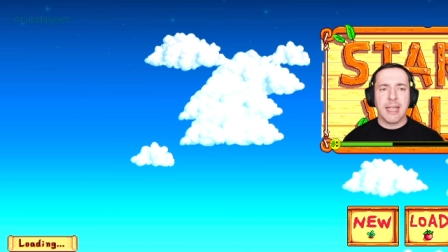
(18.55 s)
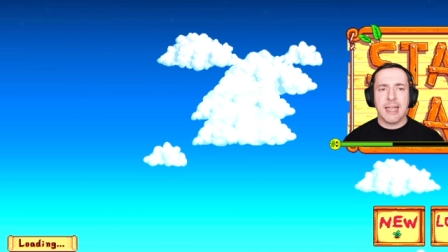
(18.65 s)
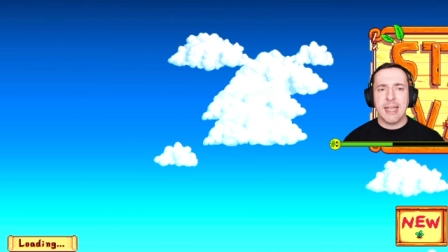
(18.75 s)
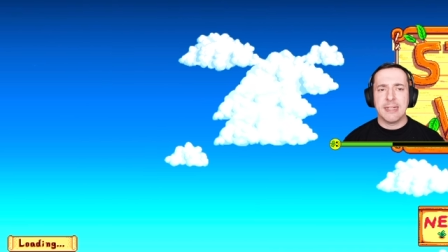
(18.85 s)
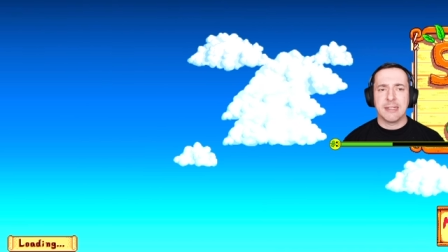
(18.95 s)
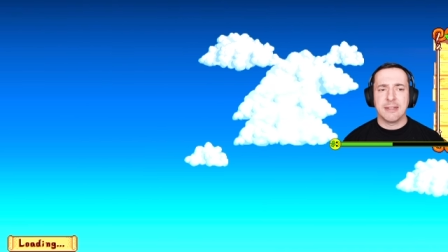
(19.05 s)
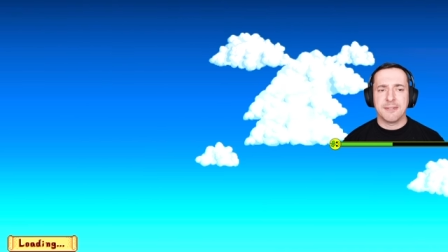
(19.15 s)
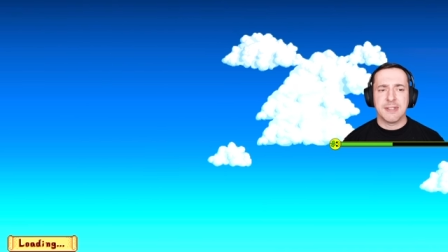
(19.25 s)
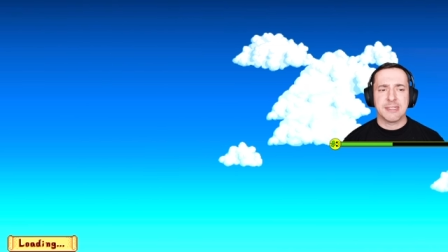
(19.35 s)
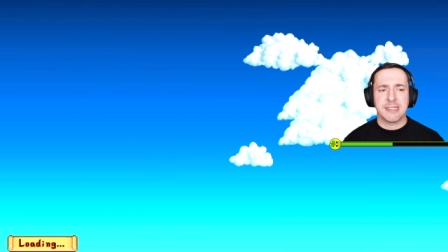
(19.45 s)
and the
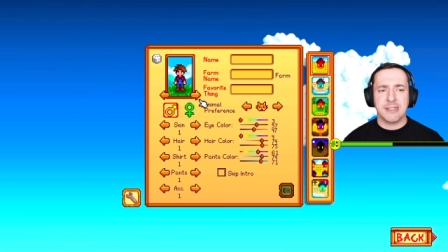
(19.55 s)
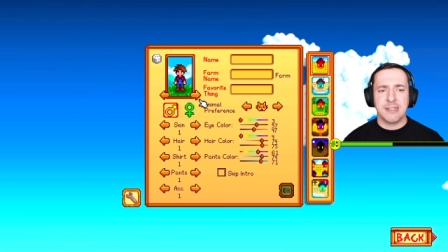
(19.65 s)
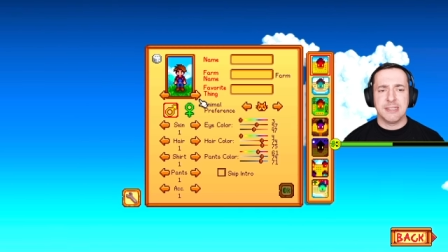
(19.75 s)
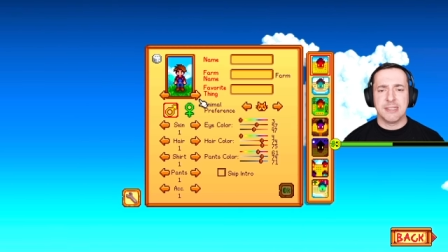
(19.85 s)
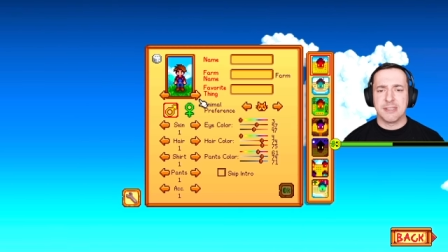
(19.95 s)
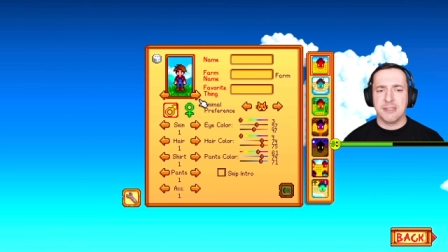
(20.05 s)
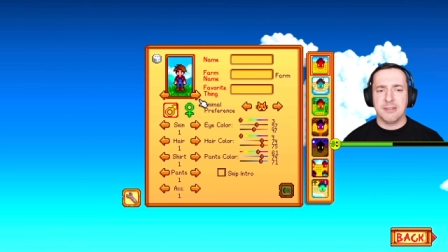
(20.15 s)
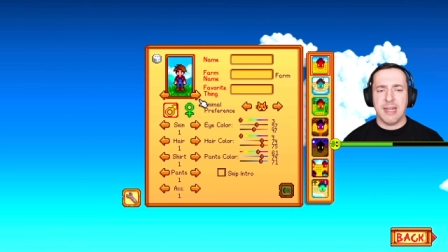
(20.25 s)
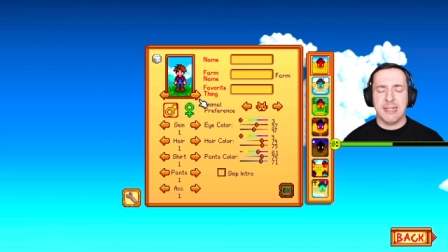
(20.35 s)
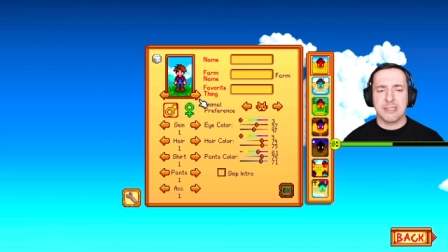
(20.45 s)
first thing you need to
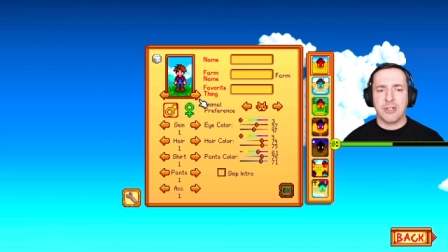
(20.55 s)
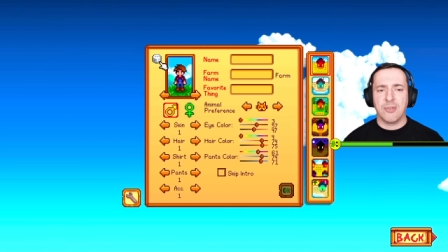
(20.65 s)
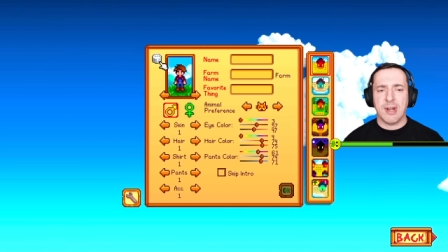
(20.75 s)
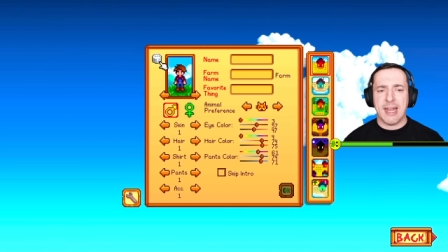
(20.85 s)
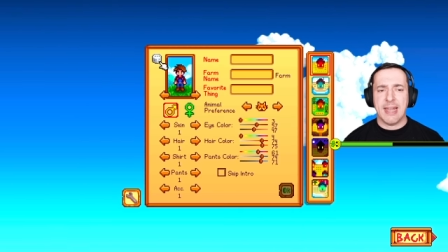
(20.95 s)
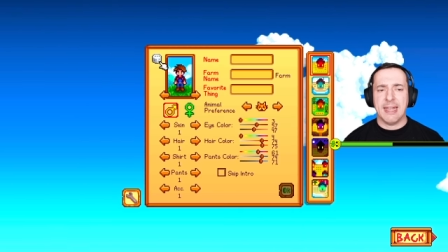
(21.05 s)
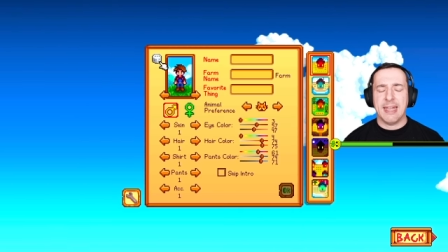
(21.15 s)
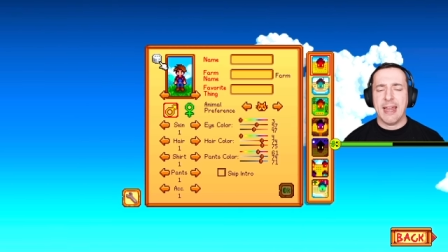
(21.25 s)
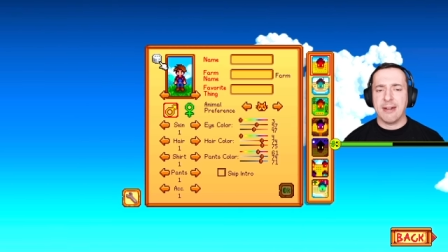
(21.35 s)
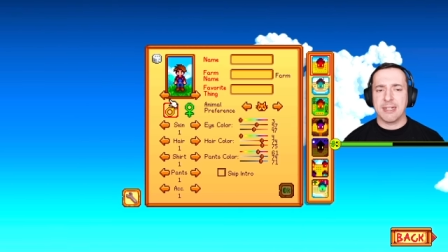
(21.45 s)
do is create a
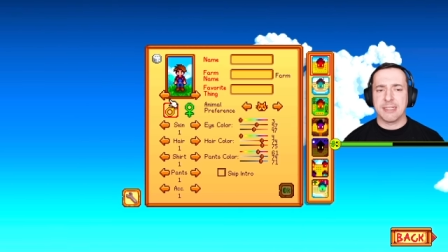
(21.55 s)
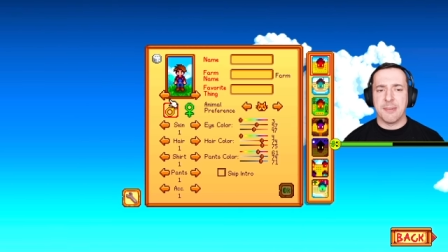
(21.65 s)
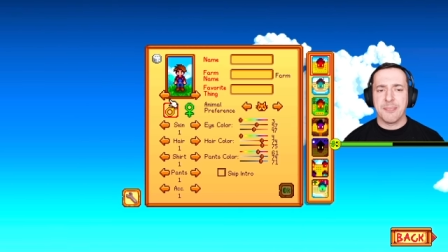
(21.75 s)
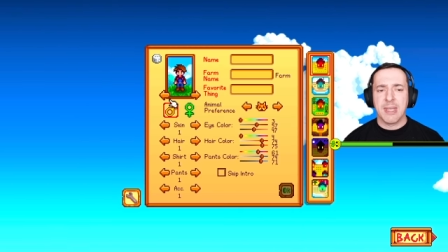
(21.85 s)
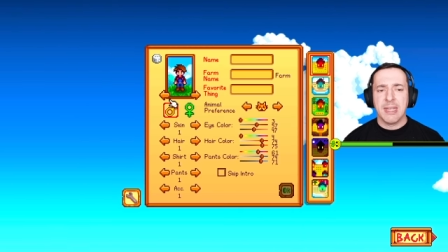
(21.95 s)
character.